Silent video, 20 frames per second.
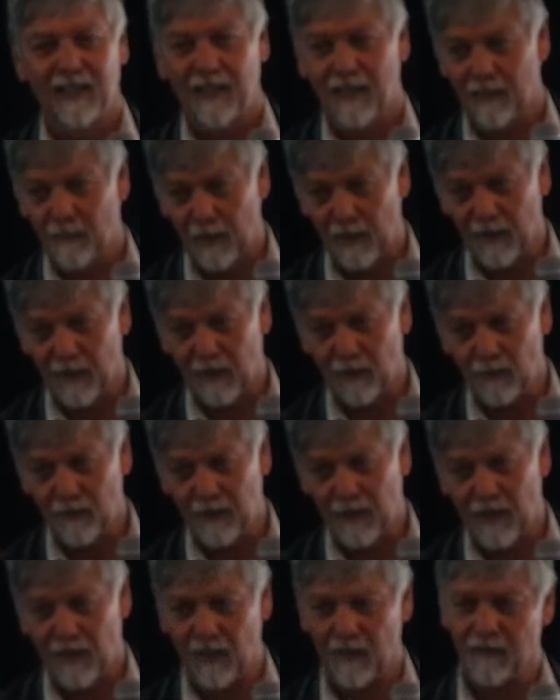I looked
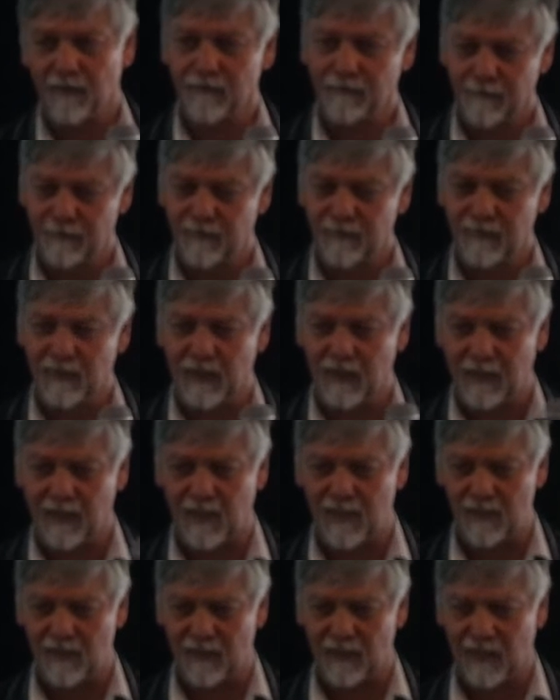at it and I thought,
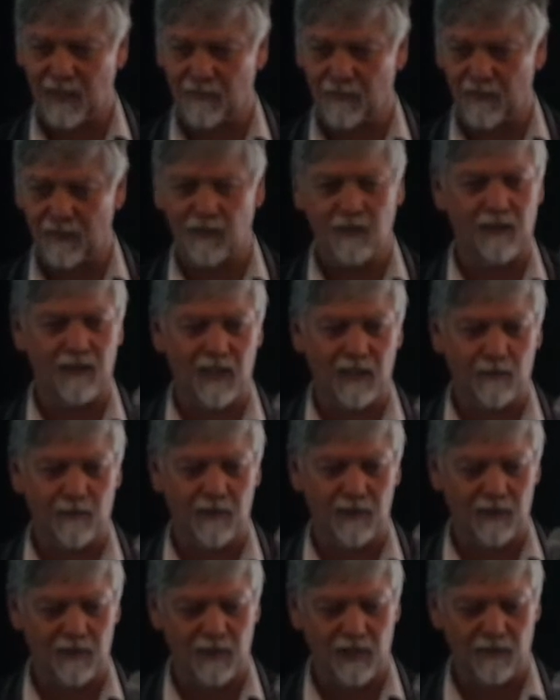okay, not that one, not that
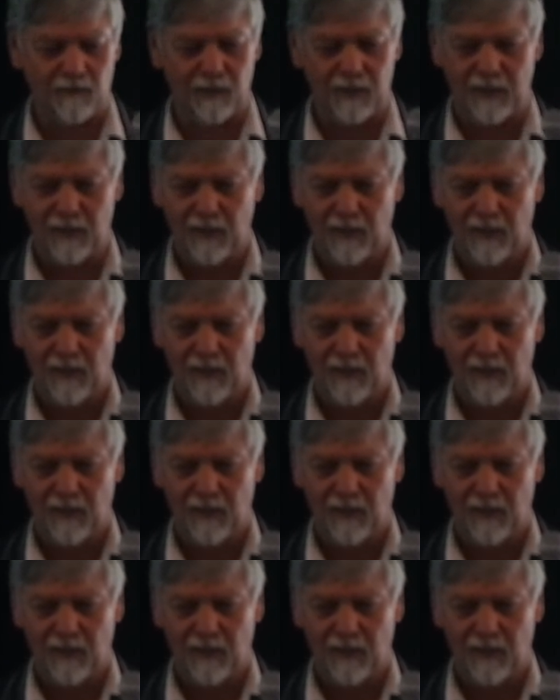one, not that one.